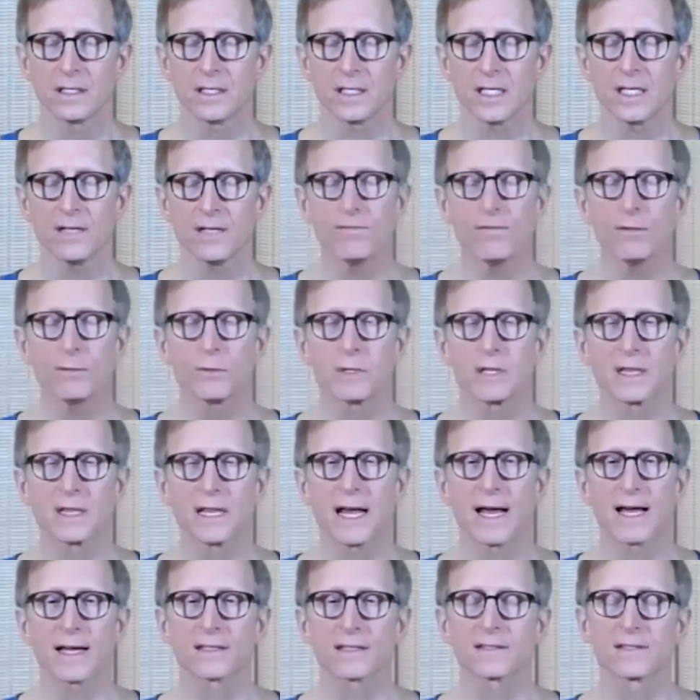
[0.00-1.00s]
Even
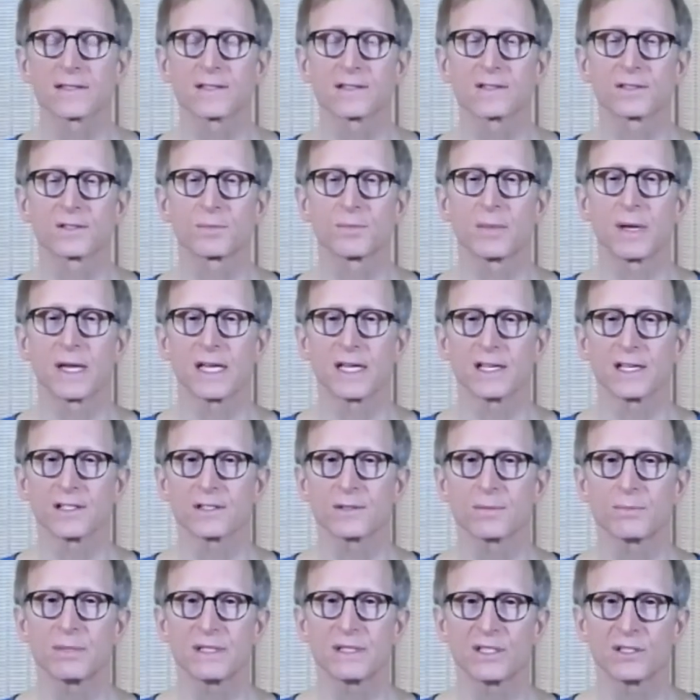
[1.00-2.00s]
relax the space
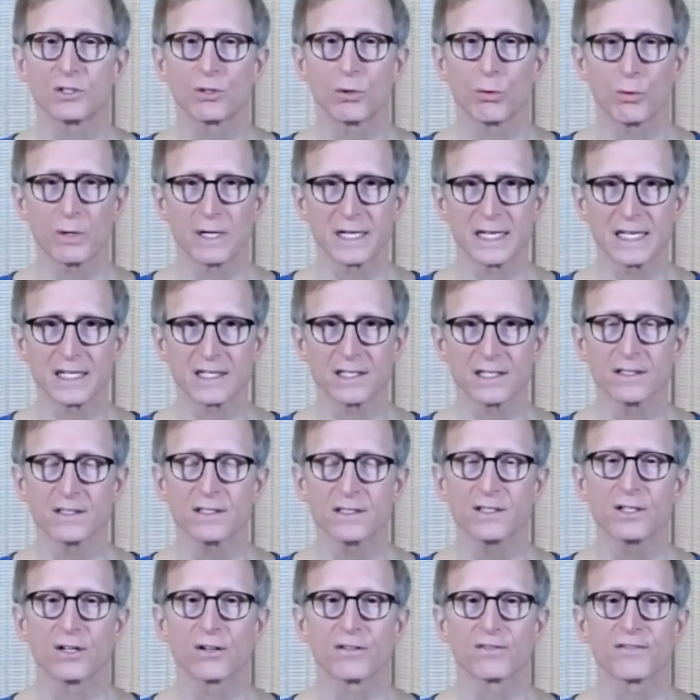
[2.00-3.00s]
between
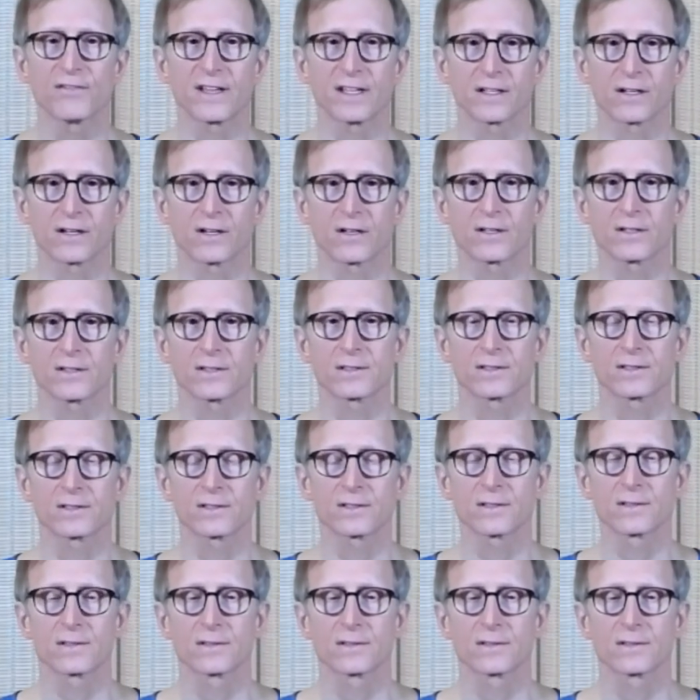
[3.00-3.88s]
your fingers.